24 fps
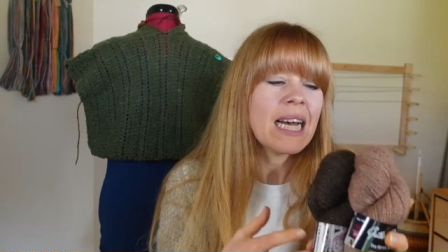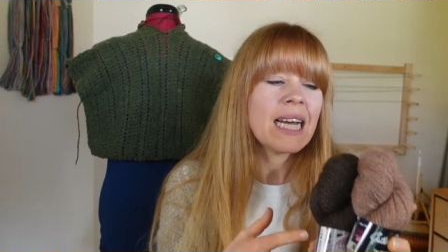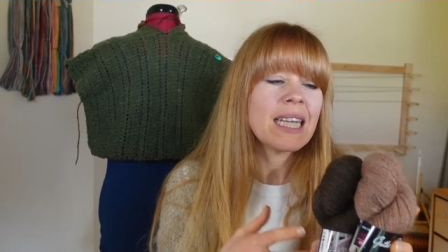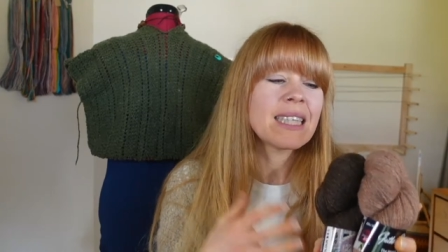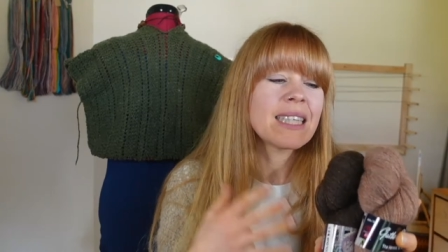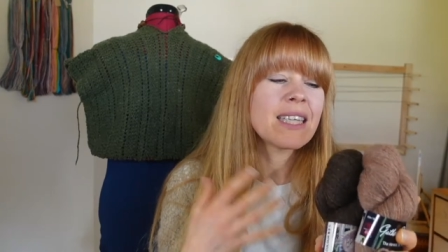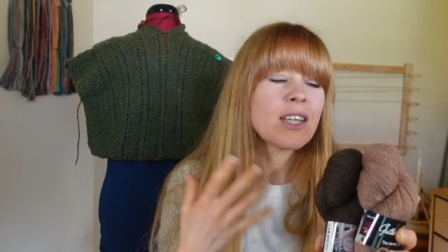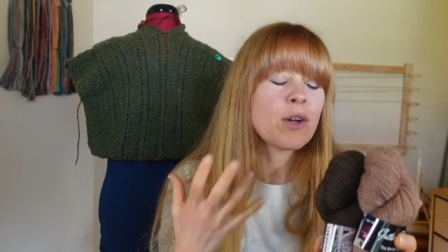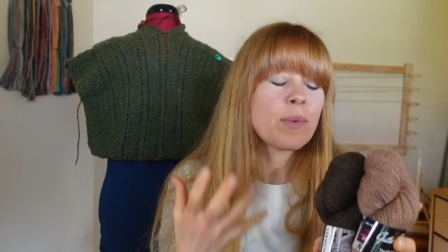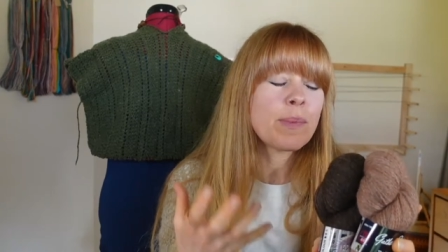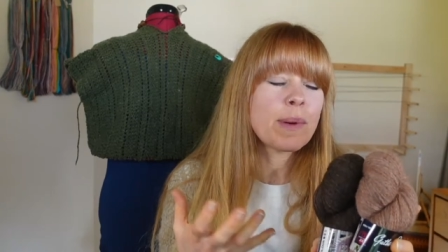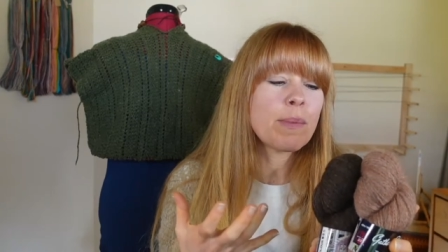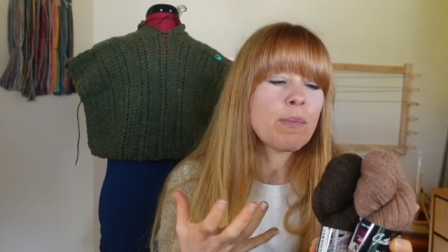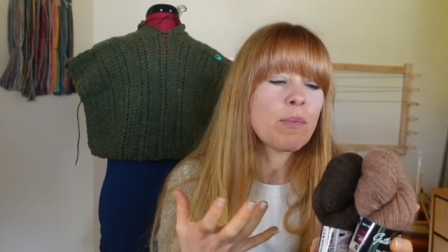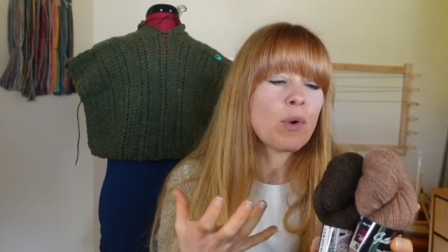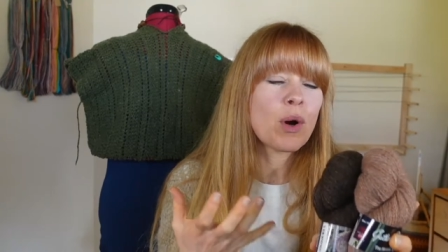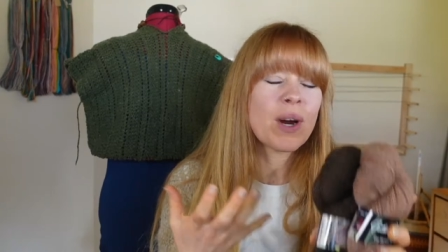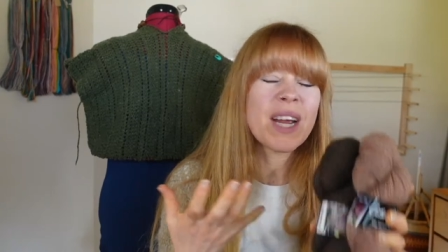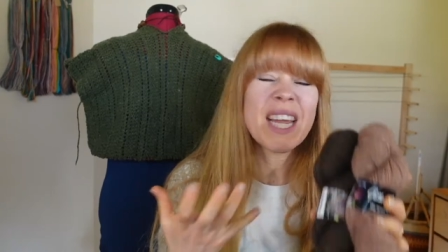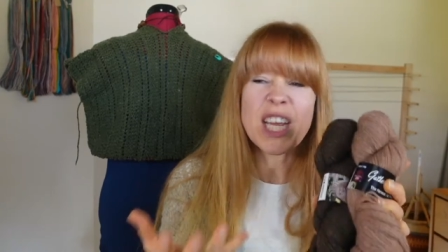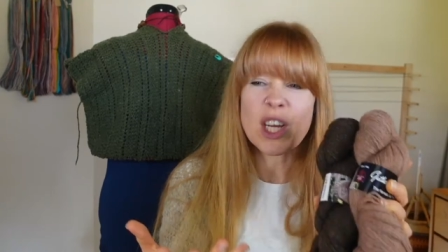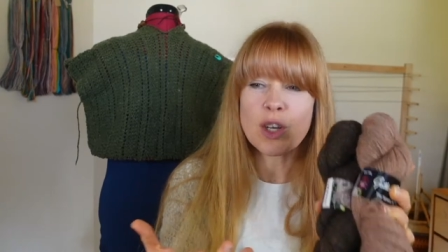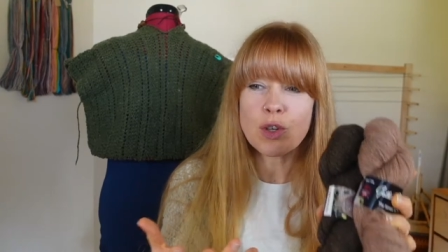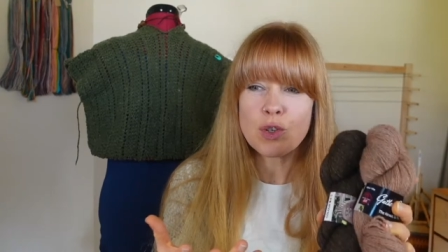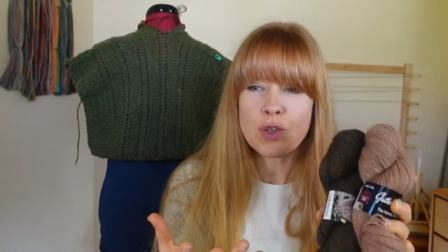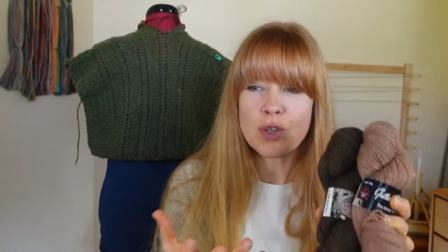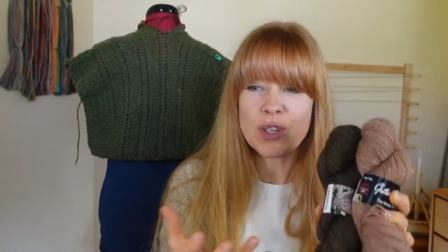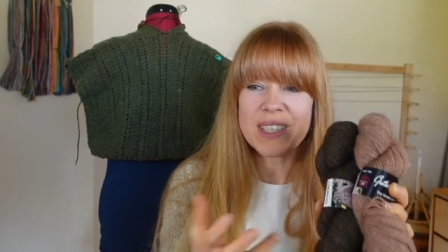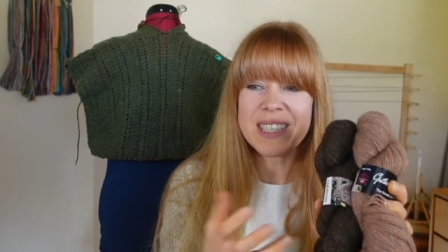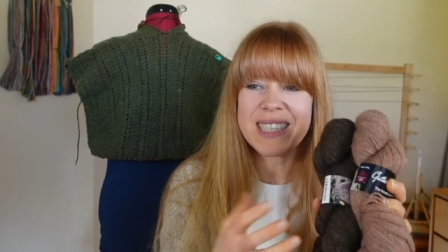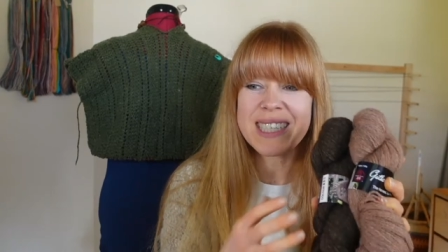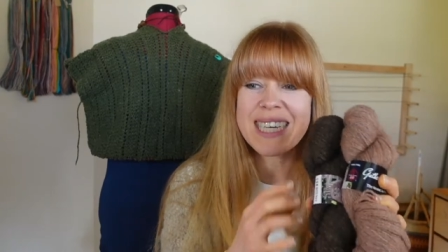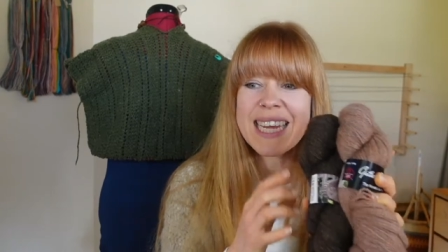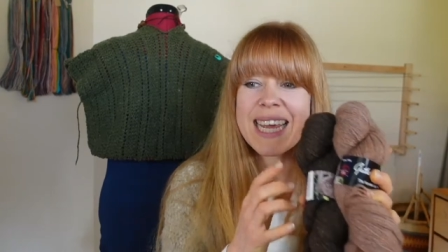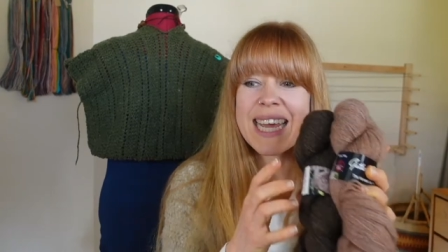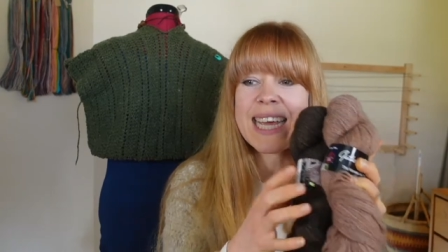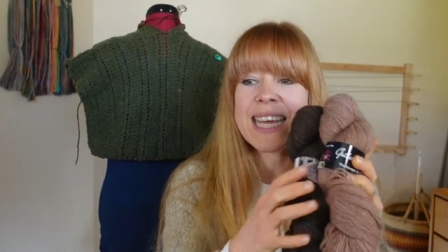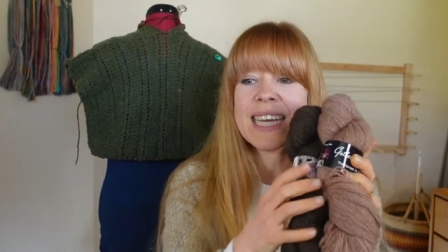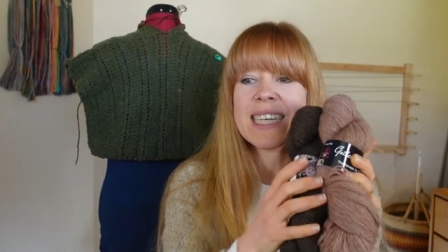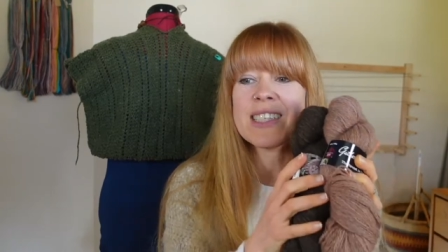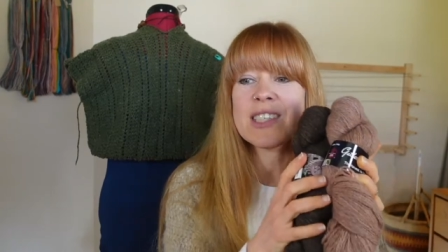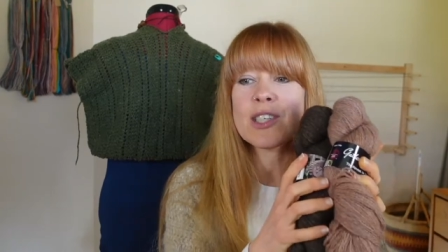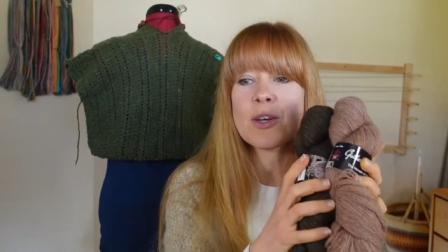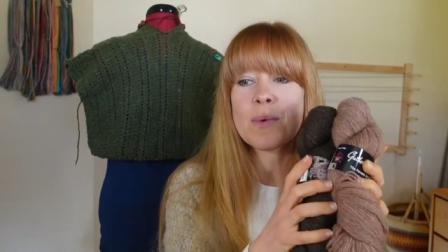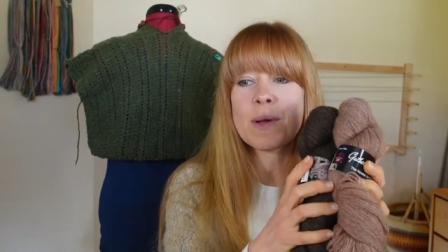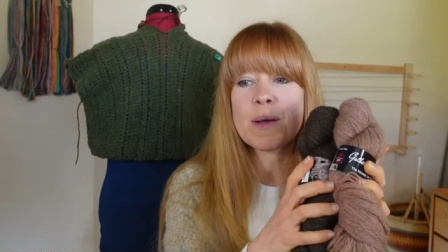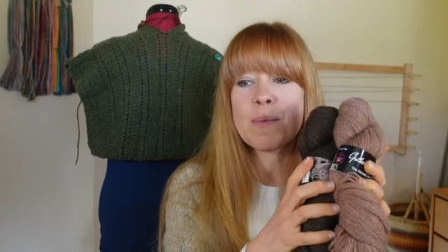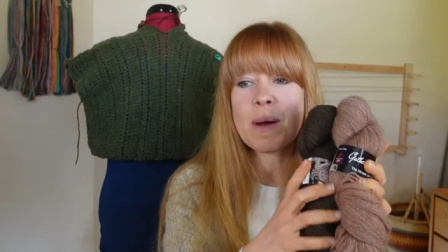a little bit more interesting,
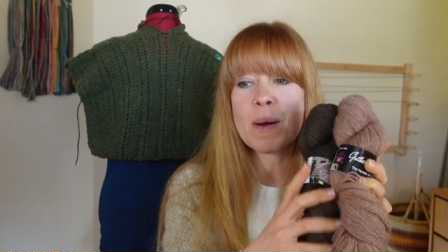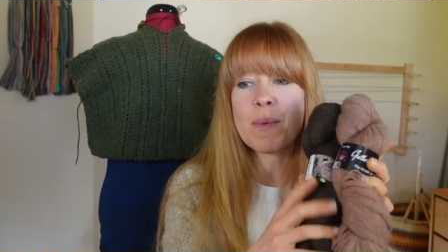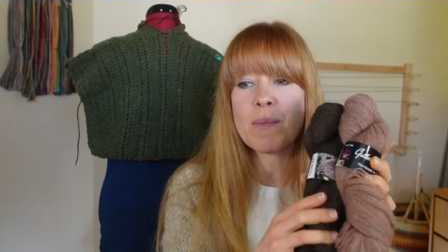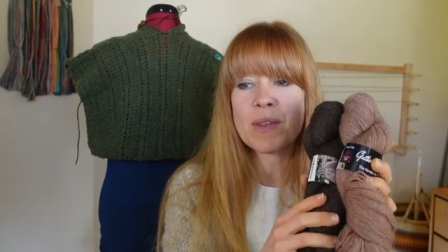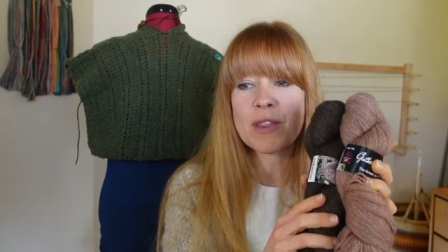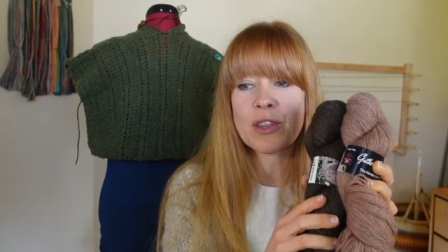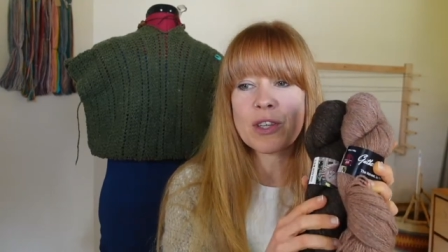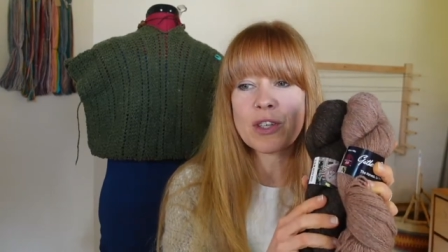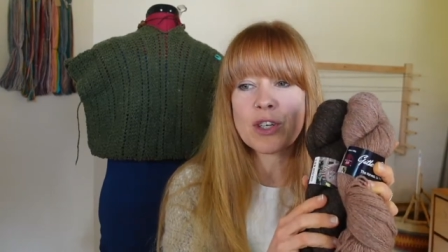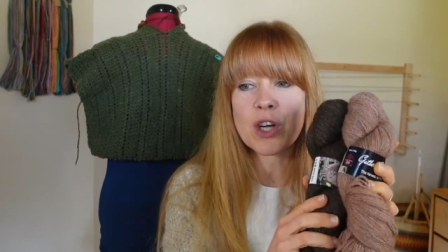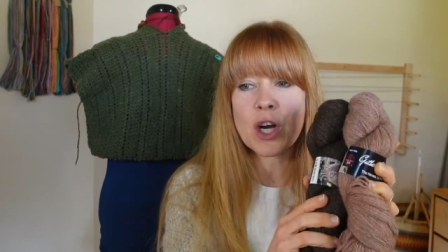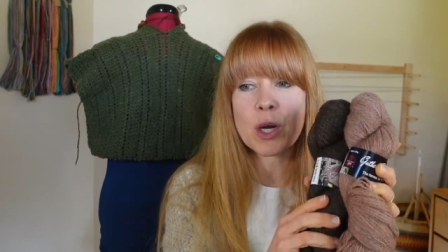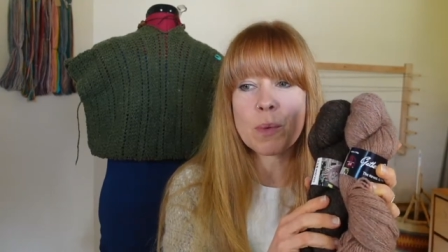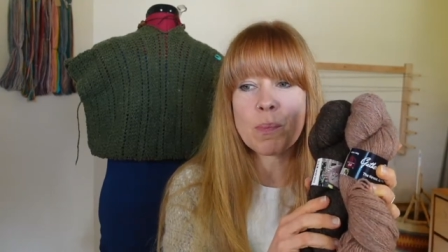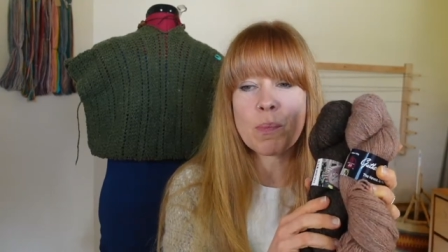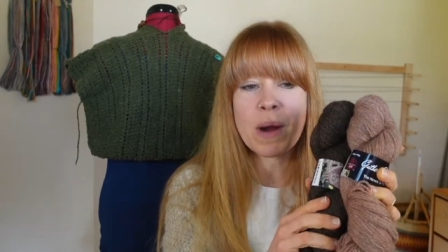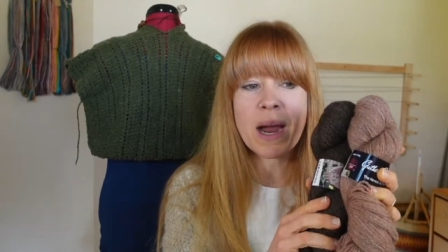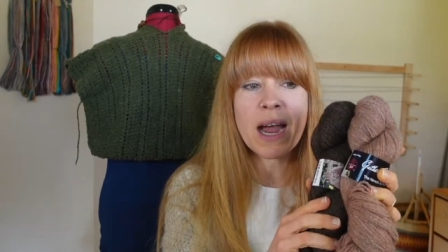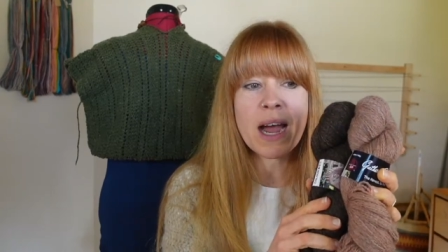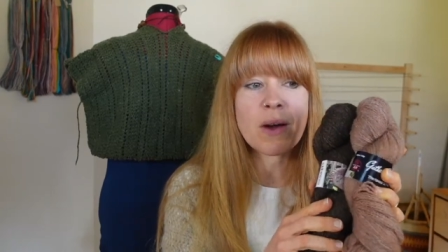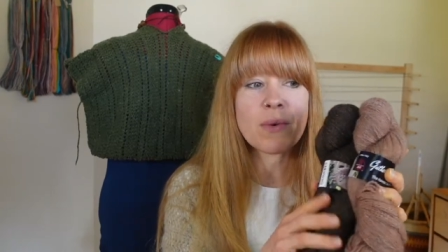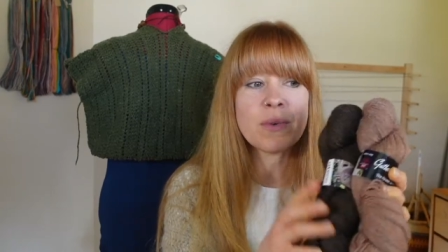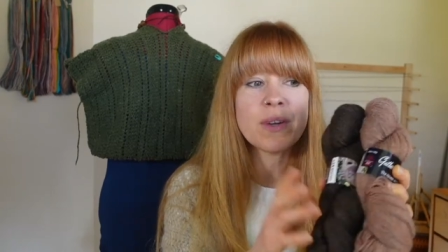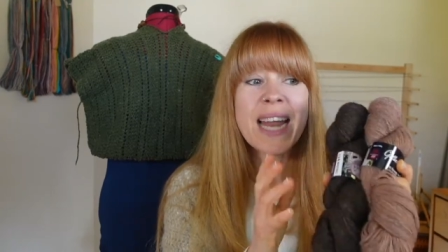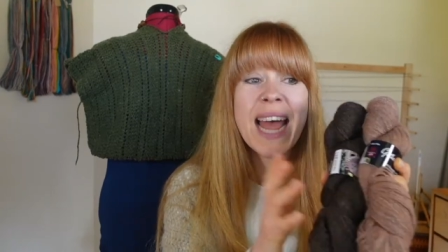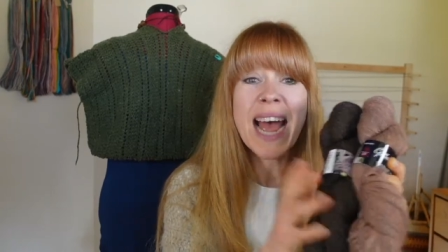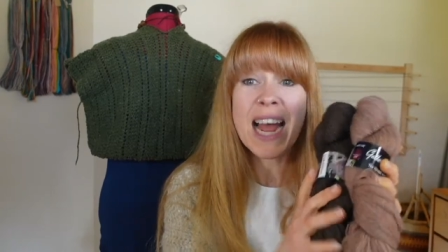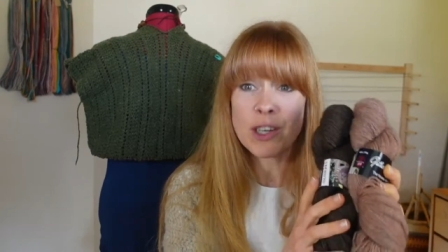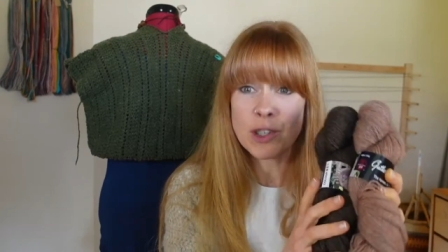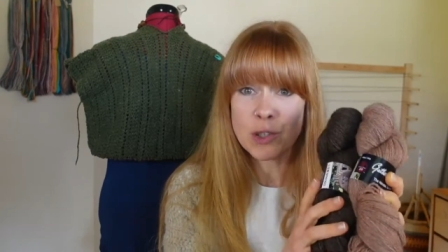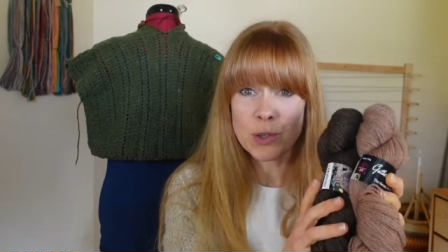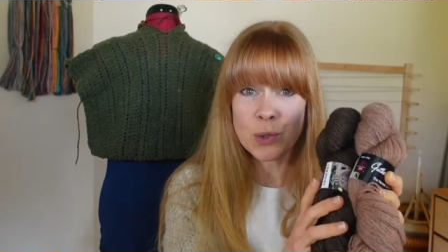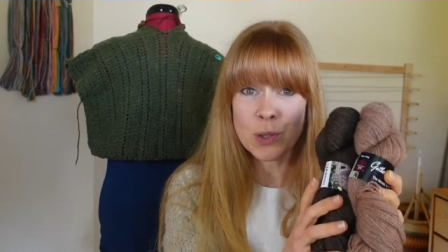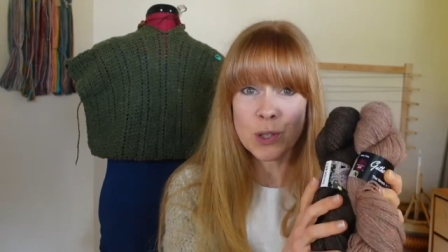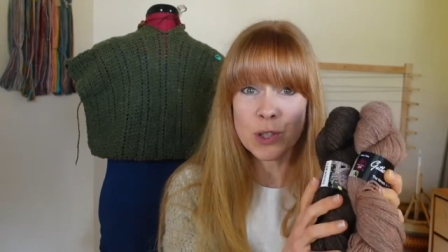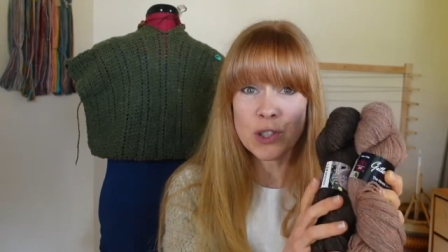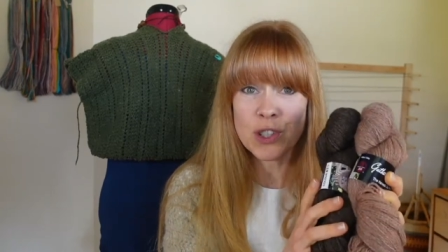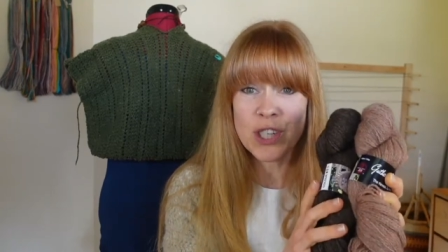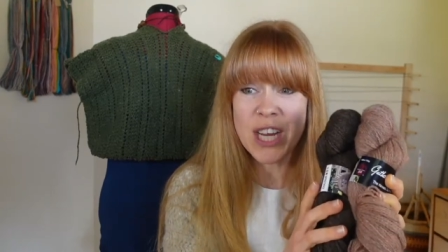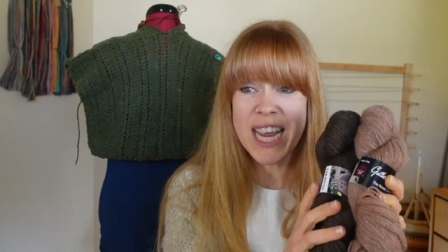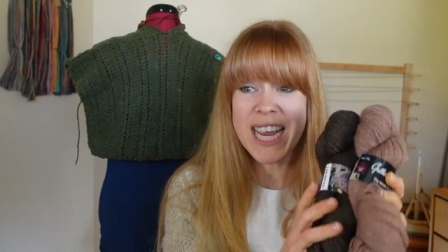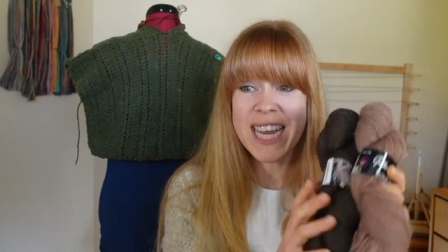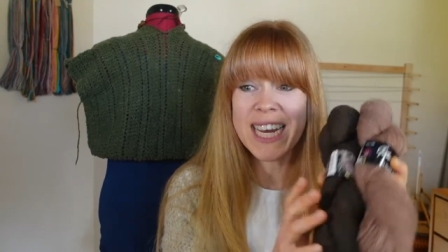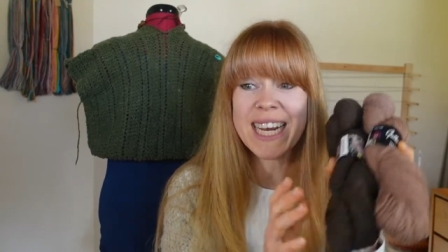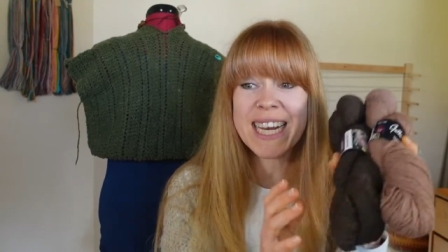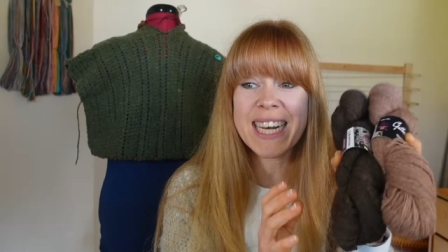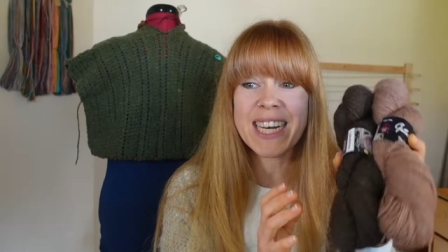and so we went with the dark brown natural shade,